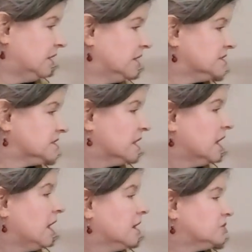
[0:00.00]
things
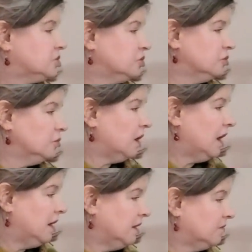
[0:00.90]
to,
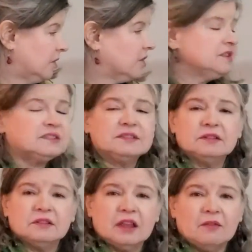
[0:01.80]
and various
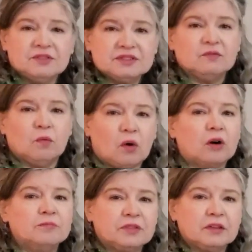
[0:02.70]
levels of warmth,